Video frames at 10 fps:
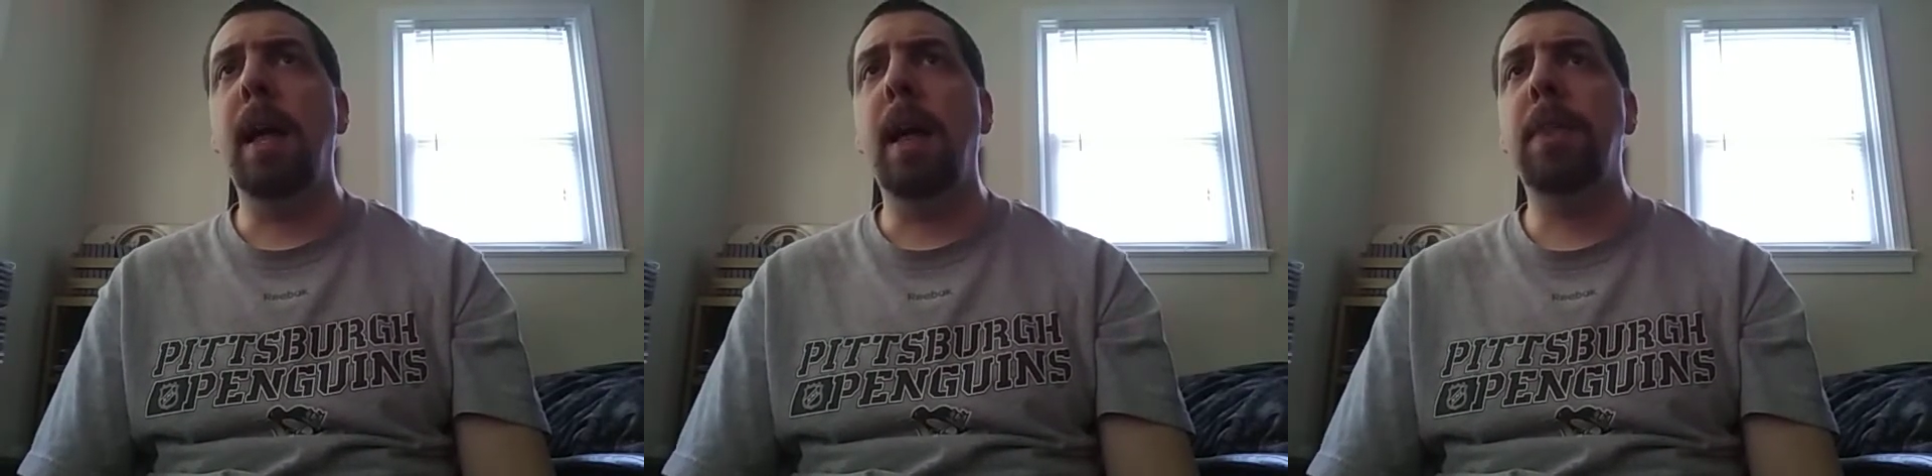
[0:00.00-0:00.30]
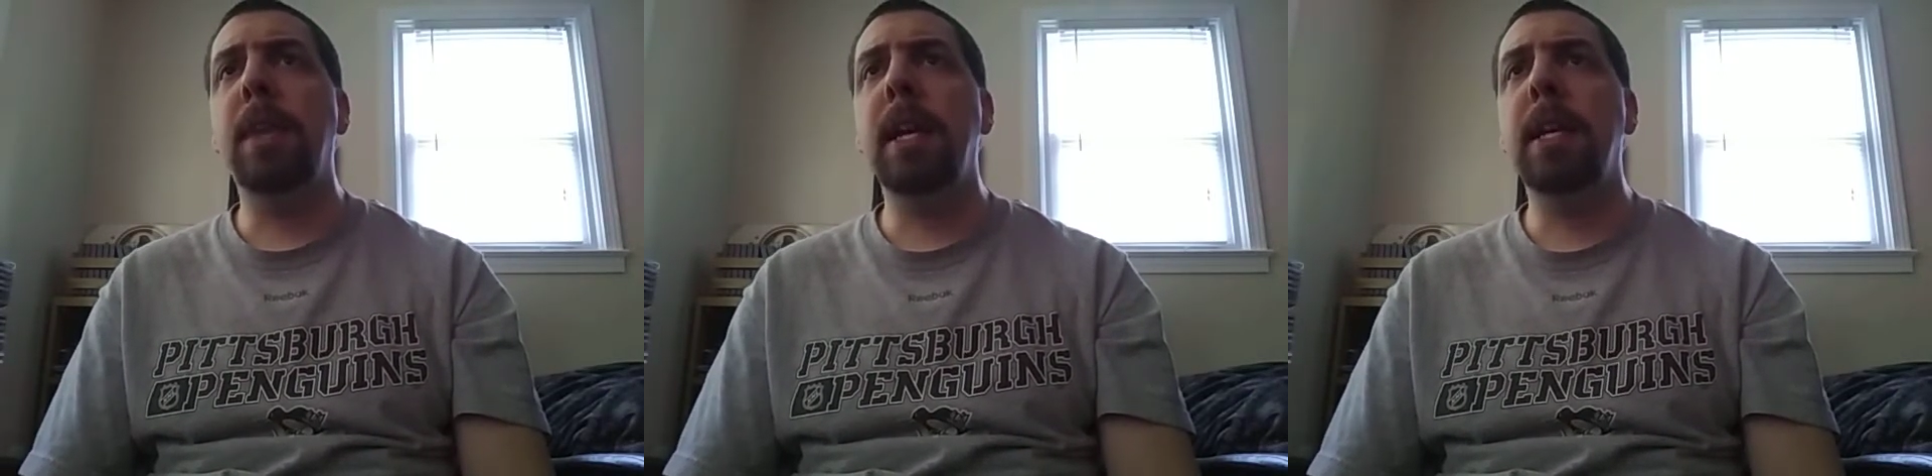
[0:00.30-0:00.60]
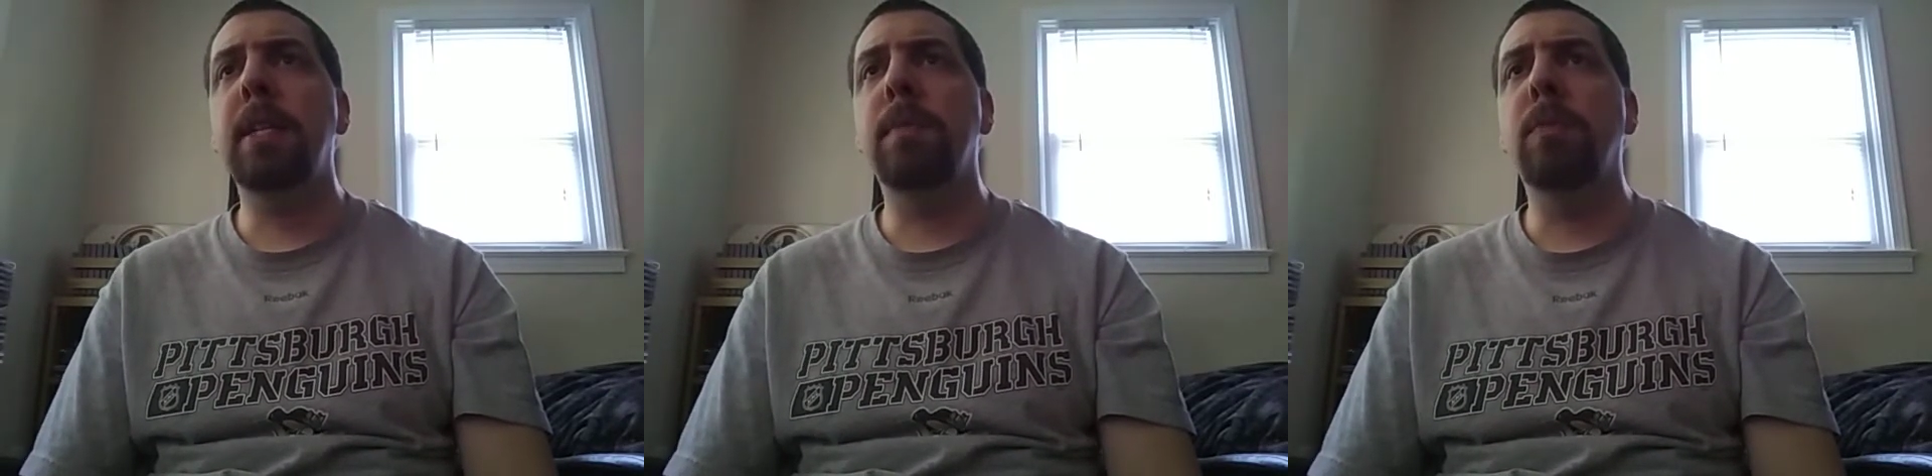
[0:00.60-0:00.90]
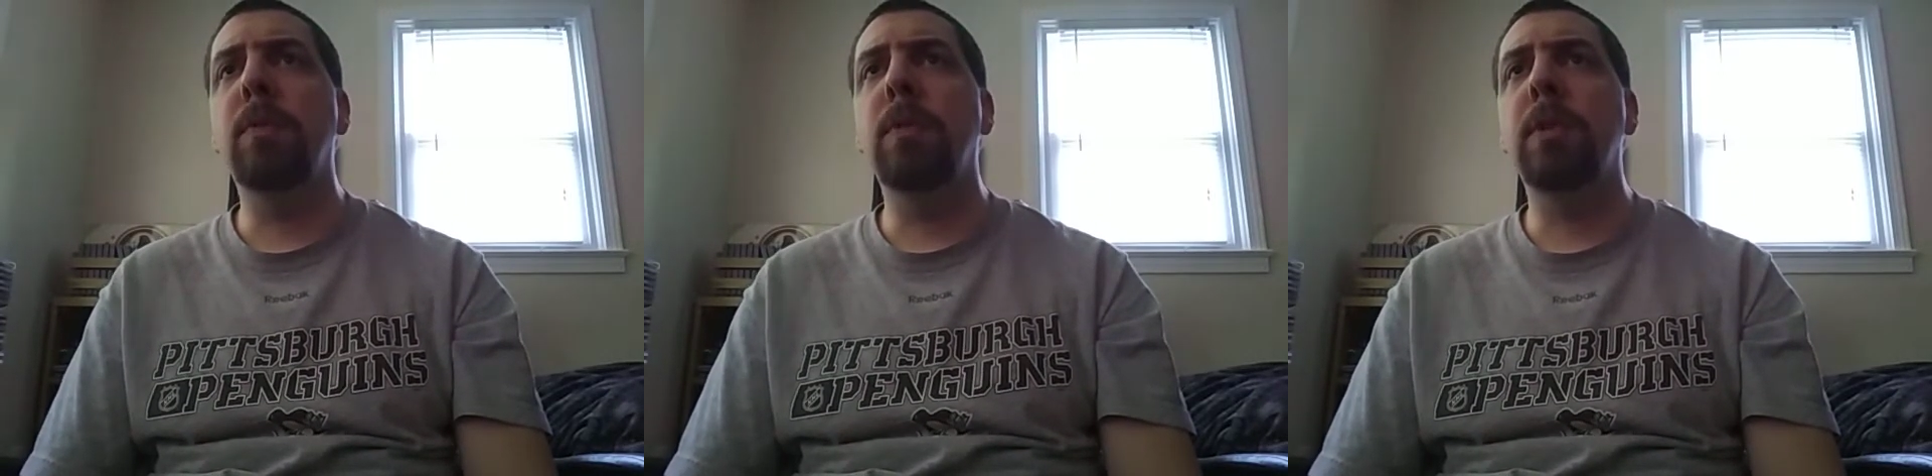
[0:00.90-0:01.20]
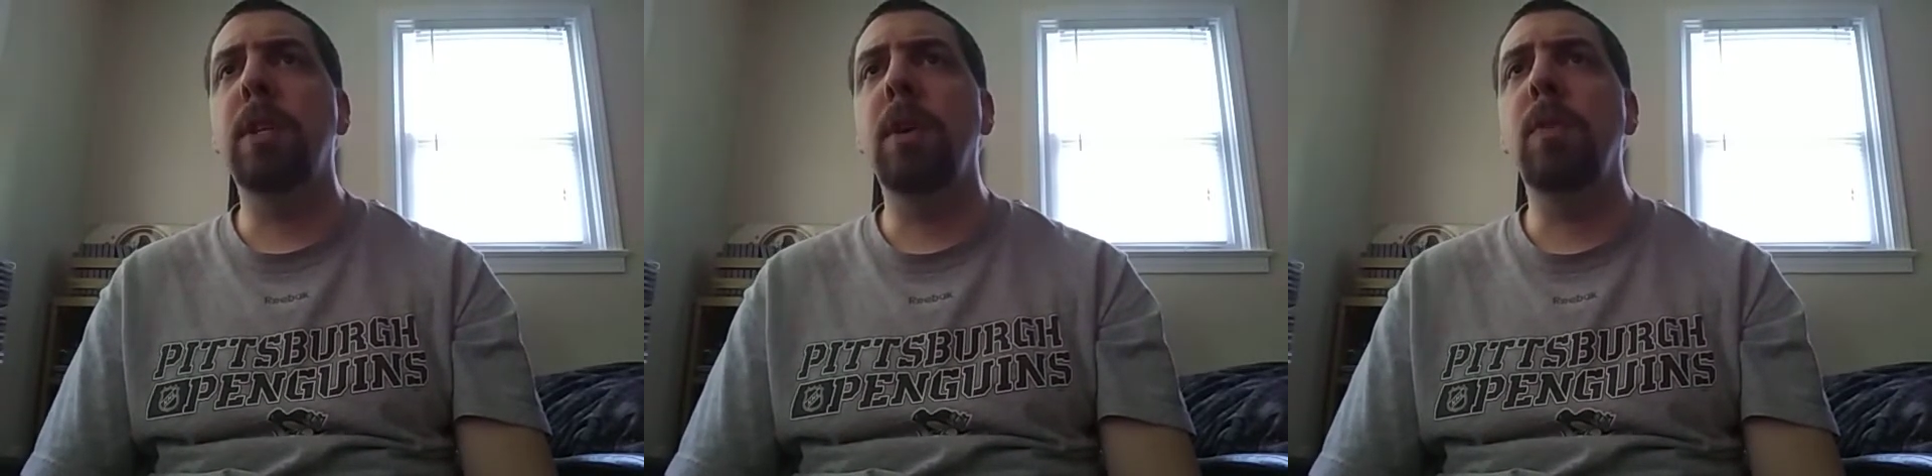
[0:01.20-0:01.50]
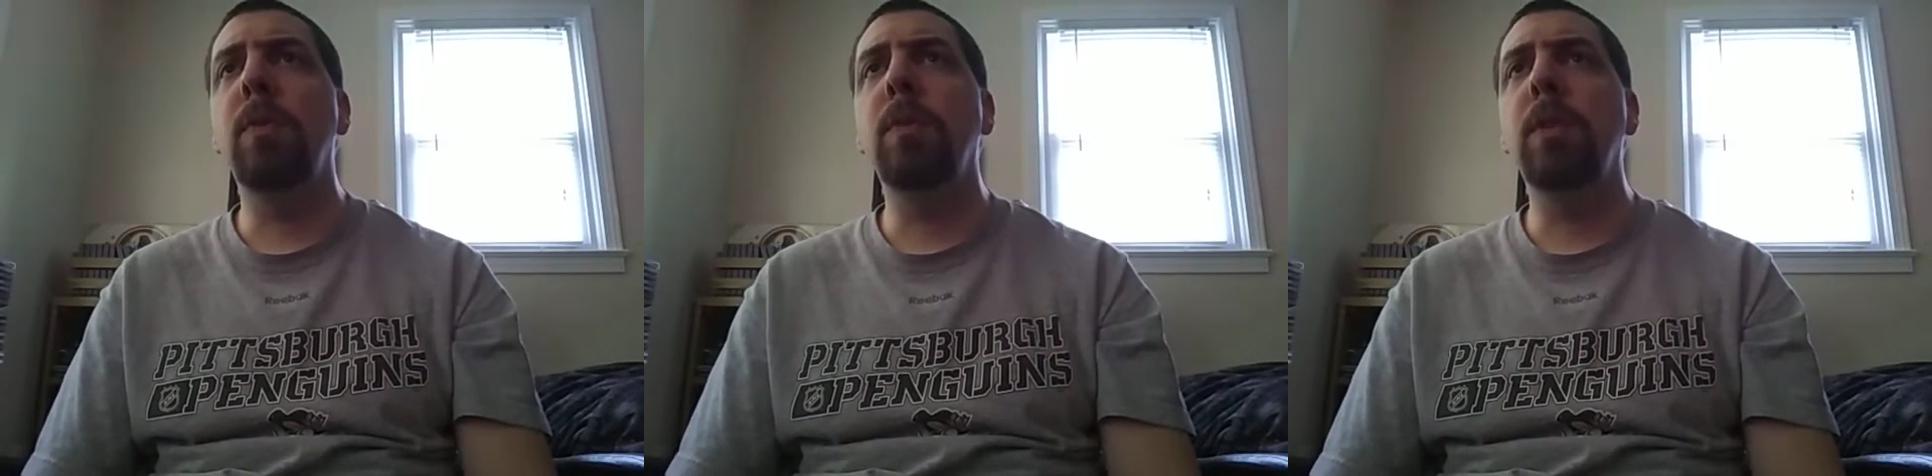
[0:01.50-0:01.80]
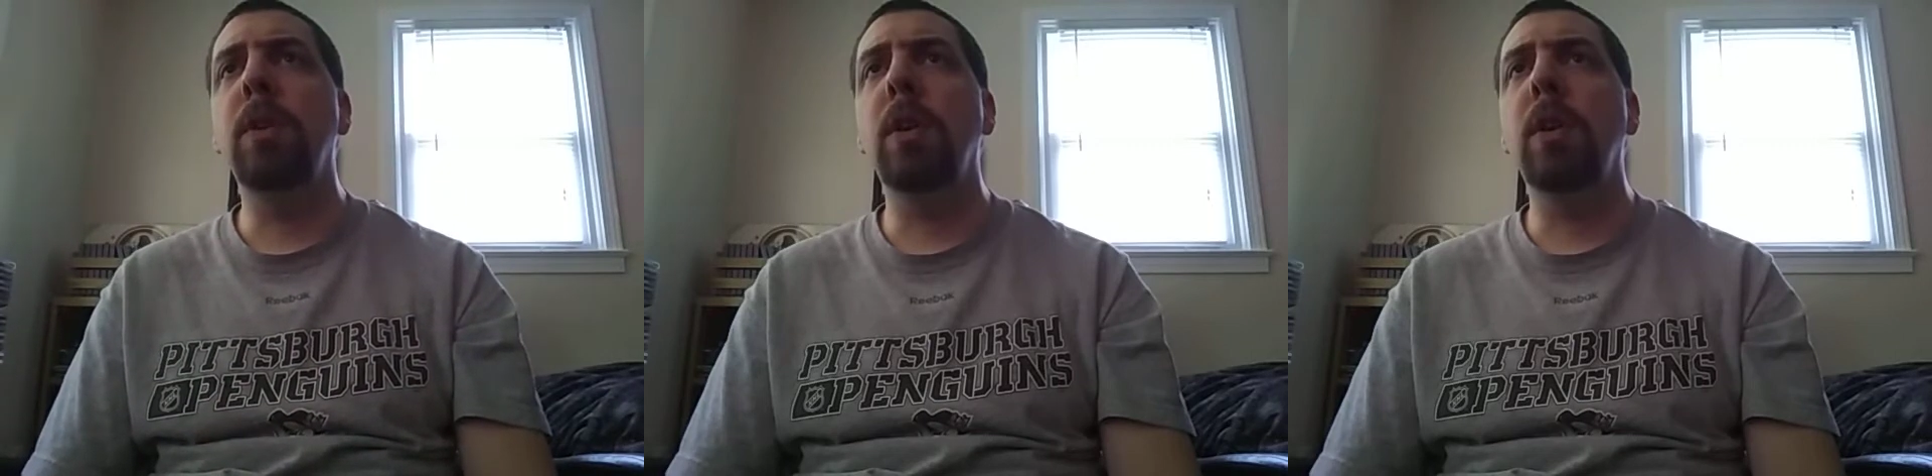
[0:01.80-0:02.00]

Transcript: I think it's more so